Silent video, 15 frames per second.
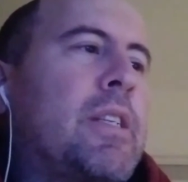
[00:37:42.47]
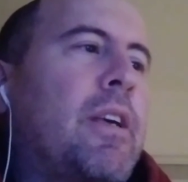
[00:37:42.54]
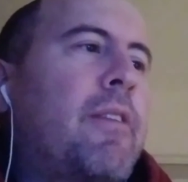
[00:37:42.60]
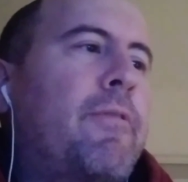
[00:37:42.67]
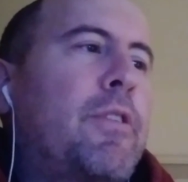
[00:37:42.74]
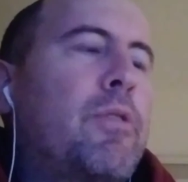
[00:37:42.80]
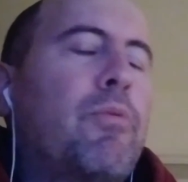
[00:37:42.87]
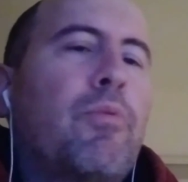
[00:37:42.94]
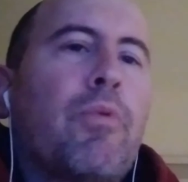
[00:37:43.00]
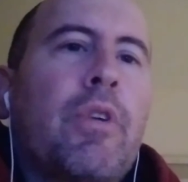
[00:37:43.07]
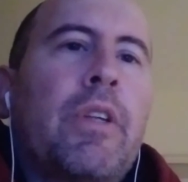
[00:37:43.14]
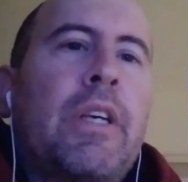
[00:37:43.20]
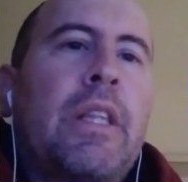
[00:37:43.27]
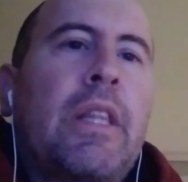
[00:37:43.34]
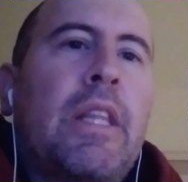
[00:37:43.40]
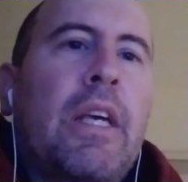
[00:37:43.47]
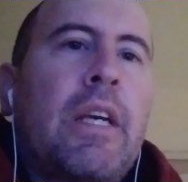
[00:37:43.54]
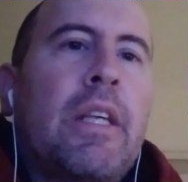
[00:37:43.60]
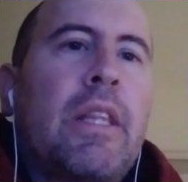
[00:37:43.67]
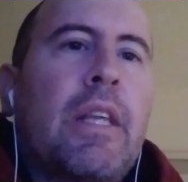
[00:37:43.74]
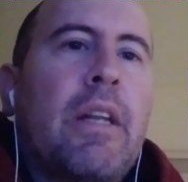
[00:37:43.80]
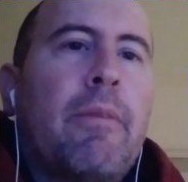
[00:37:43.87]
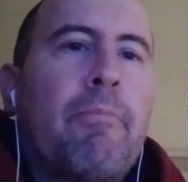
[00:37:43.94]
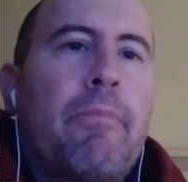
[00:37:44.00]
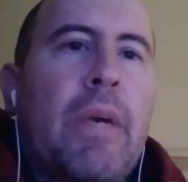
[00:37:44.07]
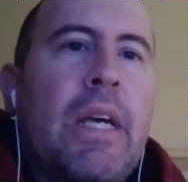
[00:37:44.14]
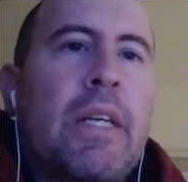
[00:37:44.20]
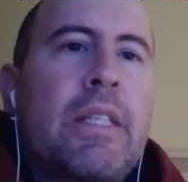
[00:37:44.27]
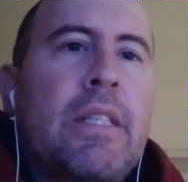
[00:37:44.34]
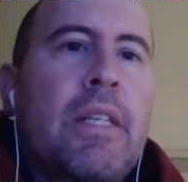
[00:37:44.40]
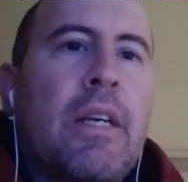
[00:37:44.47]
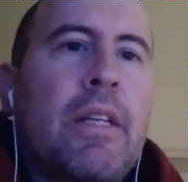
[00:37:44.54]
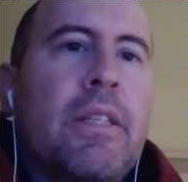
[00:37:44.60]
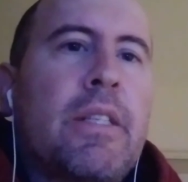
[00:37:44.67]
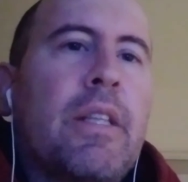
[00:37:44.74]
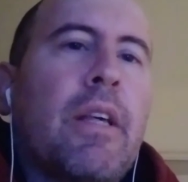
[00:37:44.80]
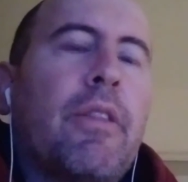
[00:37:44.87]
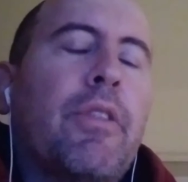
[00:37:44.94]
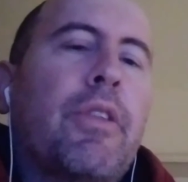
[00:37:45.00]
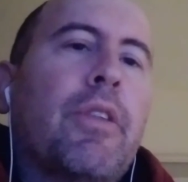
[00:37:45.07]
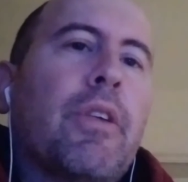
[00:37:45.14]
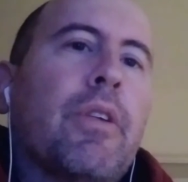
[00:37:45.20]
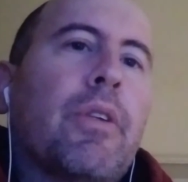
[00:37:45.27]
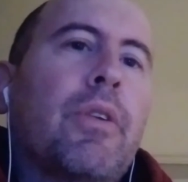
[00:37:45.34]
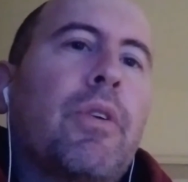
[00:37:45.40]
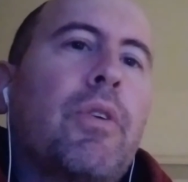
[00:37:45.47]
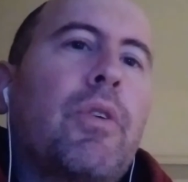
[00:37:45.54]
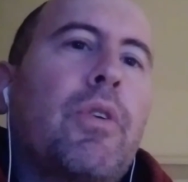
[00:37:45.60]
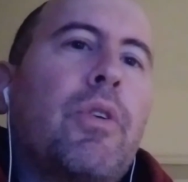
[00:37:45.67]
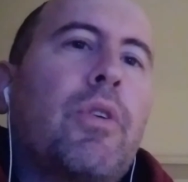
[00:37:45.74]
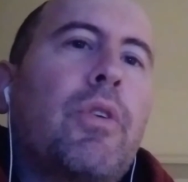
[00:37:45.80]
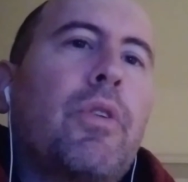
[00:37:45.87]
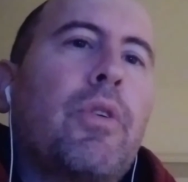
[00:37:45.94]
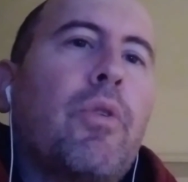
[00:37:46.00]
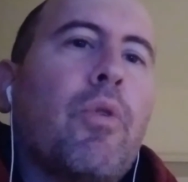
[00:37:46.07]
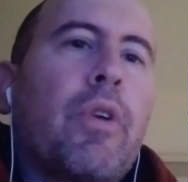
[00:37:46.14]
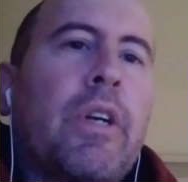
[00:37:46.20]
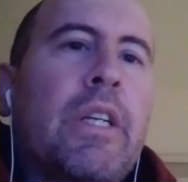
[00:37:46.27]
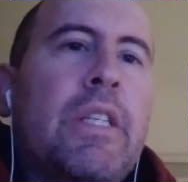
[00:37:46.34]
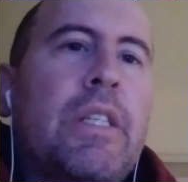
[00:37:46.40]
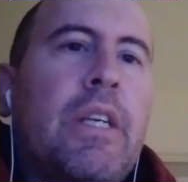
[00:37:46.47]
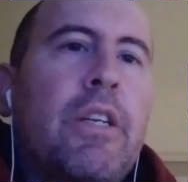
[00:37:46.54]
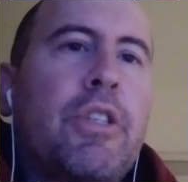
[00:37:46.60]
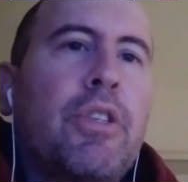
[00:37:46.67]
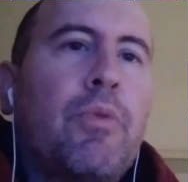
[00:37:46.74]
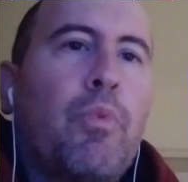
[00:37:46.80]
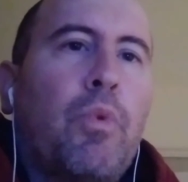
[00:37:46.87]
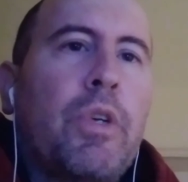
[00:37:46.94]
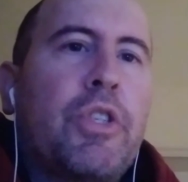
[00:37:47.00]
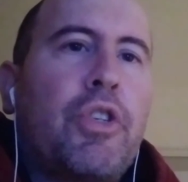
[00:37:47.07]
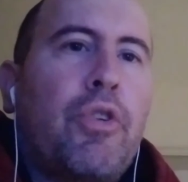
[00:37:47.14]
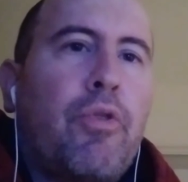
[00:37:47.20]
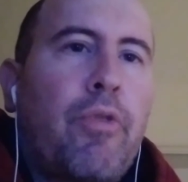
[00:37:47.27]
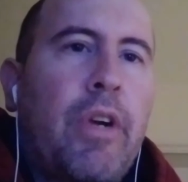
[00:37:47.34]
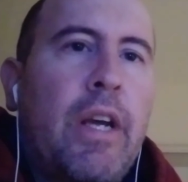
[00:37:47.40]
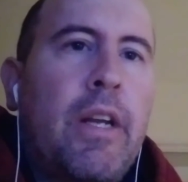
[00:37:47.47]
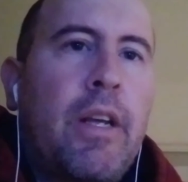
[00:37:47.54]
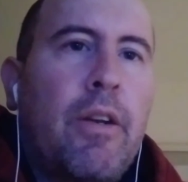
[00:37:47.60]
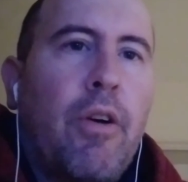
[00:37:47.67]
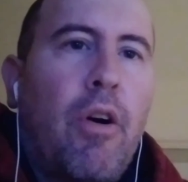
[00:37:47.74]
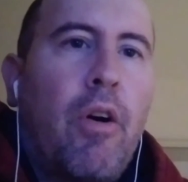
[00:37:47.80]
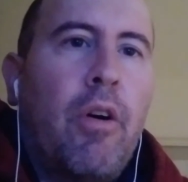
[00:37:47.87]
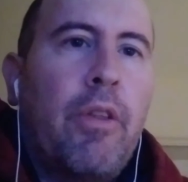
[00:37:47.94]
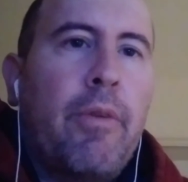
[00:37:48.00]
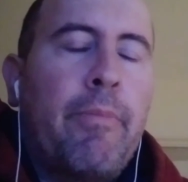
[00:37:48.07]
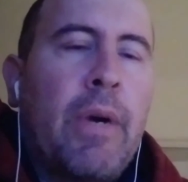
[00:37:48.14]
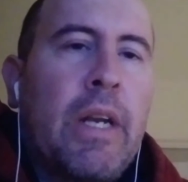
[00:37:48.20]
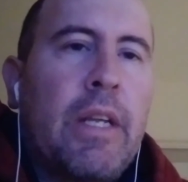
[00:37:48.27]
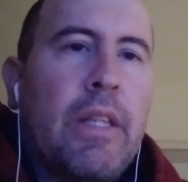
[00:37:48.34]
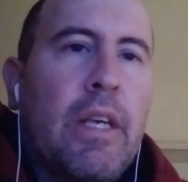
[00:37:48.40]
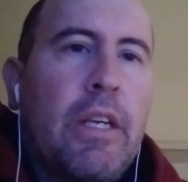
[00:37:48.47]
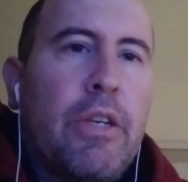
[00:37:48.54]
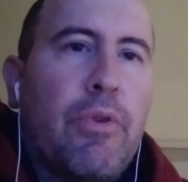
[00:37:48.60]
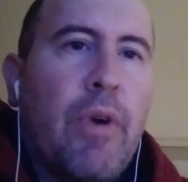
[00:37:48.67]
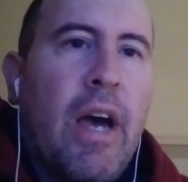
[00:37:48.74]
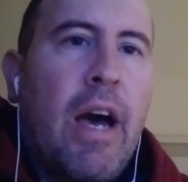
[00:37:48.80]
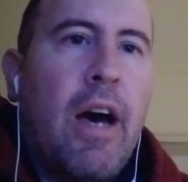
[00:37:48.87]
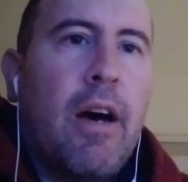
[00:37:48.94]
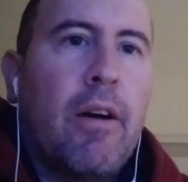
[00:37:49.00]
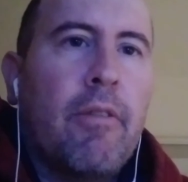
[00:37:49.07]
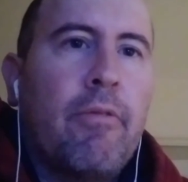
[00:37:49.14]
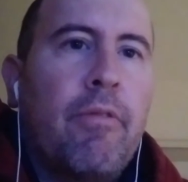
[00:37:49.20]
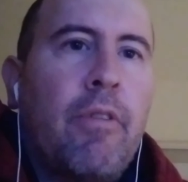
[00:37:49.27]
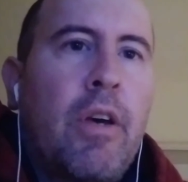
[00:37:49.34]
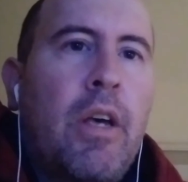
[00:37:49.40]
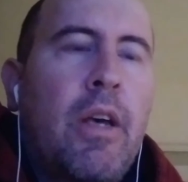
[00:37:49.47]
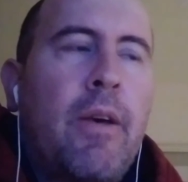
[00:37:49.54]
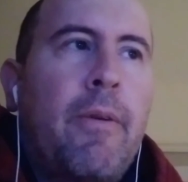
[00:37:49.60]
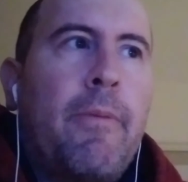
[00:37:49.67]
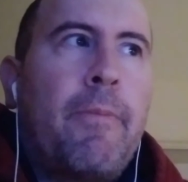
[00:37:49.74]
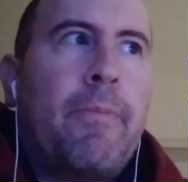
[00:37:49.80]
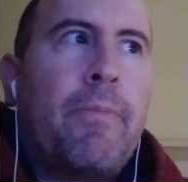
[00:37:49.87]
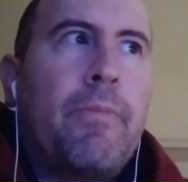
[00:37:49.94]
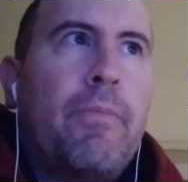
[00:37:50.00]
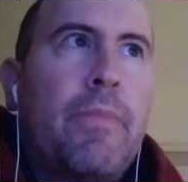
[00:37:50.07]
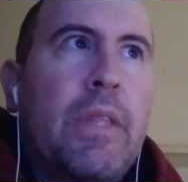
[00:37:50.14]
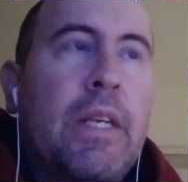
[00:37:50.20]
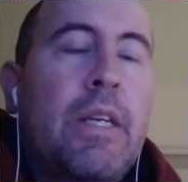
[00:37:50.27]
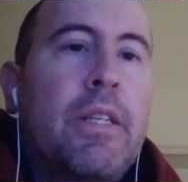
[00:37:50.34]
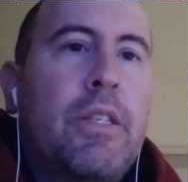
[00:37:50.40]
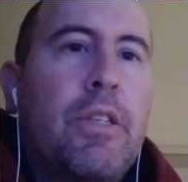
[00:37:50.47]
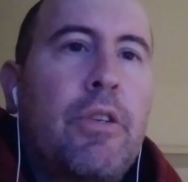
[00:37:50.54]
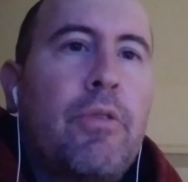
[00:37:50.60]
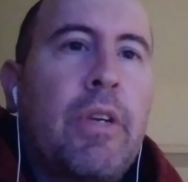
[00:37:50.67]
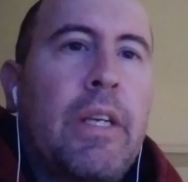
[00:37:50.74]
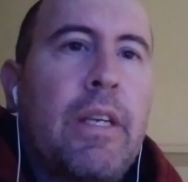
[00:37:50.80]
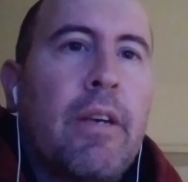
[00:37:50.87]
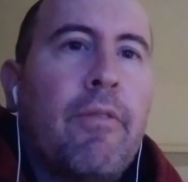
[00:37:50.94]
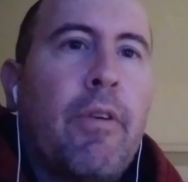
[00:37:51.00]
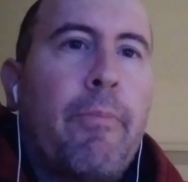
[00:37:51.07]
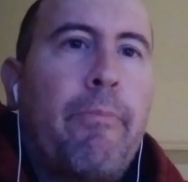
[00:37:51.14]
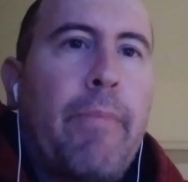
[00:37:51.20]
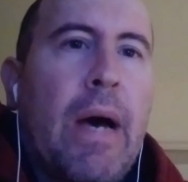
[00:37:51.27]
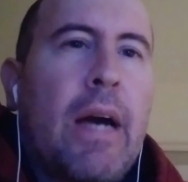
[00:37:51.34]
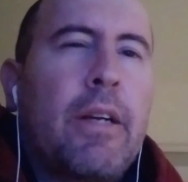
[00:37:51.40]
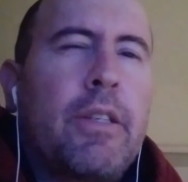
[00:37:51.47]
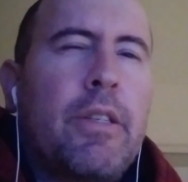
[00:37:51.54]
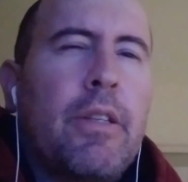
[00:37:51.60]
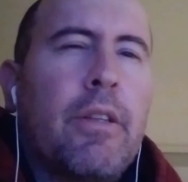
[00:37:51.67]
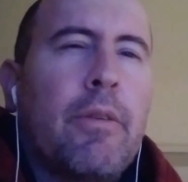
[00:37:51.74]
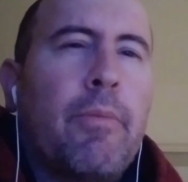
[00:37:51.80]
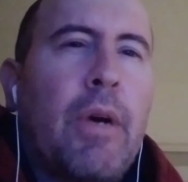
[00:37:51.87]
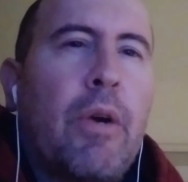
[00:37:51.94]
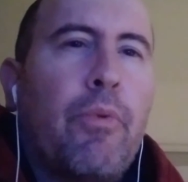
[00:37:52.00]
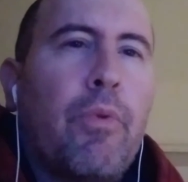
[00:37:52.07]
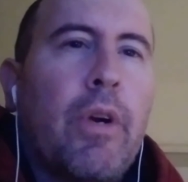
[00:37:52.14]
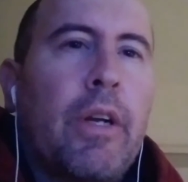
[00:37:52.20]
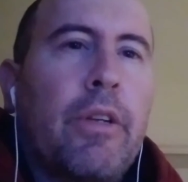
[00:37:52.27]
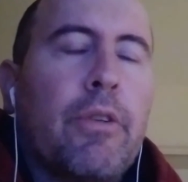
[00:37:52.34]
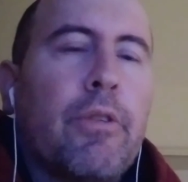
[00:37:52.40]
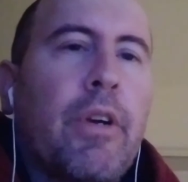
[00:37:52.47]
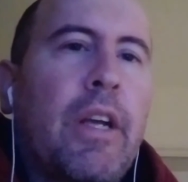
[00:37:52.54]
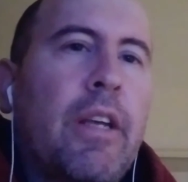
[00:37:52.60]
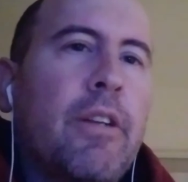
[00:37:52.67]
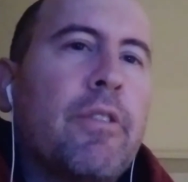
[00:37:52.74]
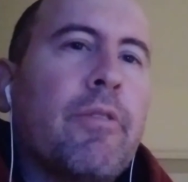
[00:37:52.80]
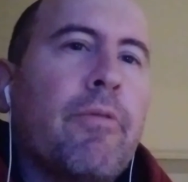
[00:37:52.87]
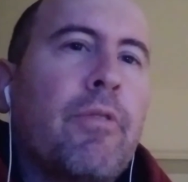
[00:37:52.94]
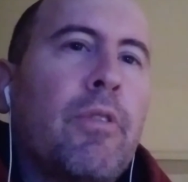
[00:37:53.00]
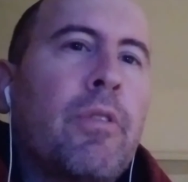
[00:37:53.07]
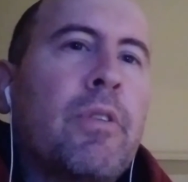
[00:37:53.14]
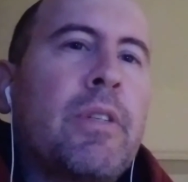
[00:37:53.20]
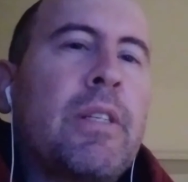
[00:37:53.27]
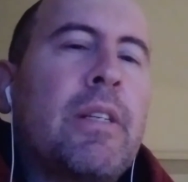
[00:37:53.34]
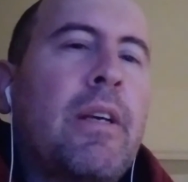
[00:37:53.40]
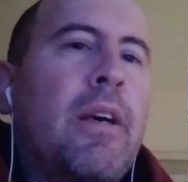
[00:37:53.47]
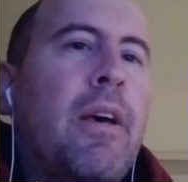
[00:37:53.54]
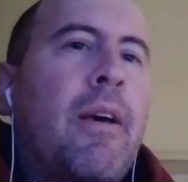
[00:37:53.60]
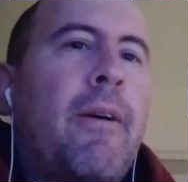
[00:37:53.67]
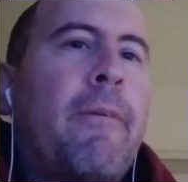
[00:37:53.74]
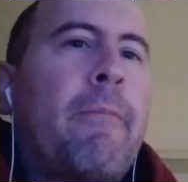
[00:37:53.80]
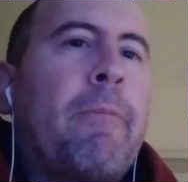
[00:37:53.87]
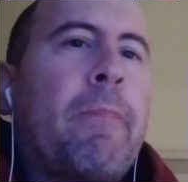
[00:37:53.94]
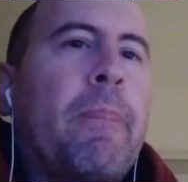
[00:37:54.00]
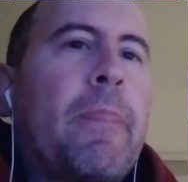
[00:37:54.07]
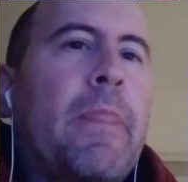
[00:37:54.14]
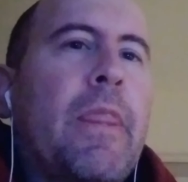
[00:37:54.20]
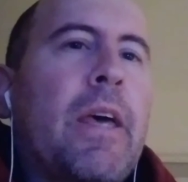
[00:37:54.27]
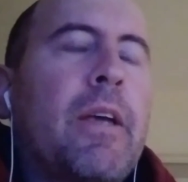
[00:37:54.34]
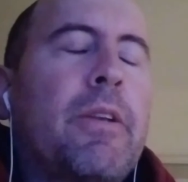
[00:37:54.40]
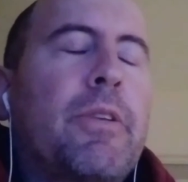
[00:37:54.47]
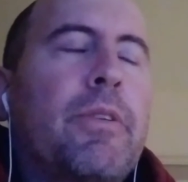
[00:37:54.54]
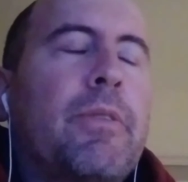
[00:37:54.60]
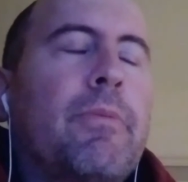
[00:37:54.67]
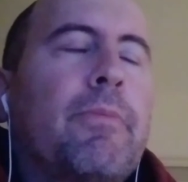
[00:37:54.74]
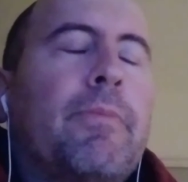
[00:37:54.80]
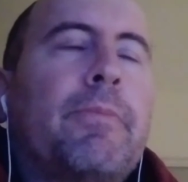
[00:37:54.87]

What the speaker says: If you really think that it makes sense that the organization which created all the money that you have needs you to give it back to them at regular intervals, then